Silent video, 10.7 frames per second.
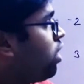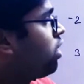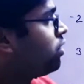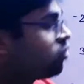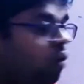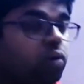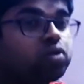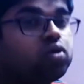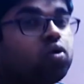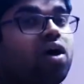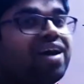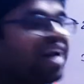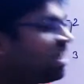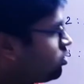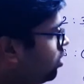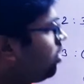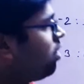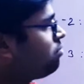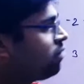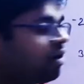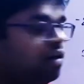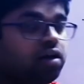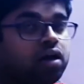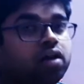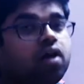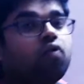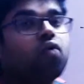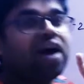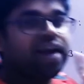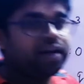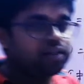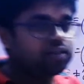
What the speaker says: is also a rational number. Now why it is